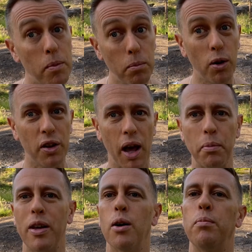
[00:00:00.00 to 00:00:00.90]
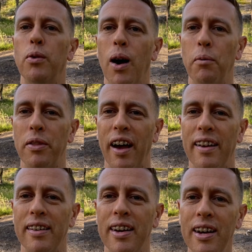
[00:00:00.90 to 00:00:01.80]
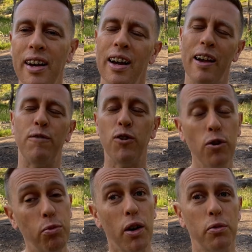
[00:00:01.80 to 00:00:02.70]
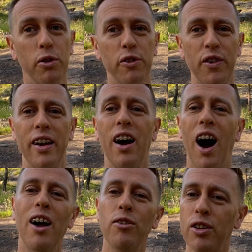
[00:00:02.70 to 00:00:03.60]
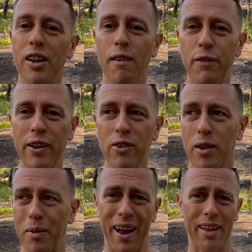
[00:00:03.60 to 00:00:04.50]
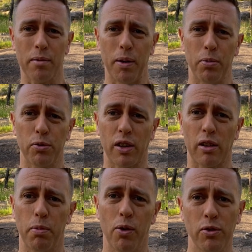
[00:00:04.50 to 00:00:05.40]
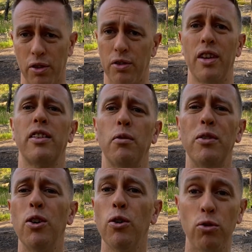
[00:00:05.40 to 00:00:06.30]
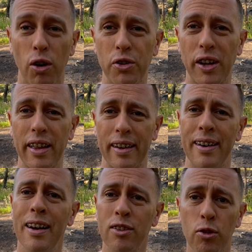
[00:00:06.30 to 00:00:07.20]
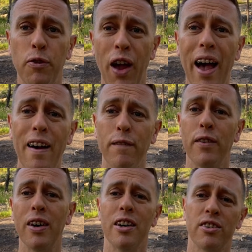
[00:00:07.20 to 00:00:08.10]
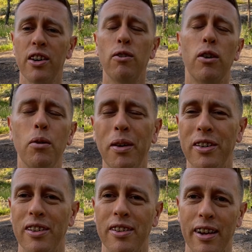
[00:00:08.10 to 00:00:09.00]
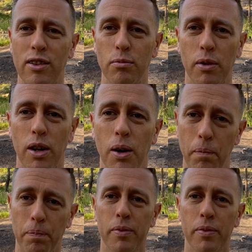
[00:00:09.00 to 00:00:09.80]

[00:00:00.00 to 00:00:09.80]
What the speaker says: more than happy to help you out with that. If you've worked with Davana, I also love hearing about other people's experiences. That's how we all grow together. So if you have, share a comment in the section below.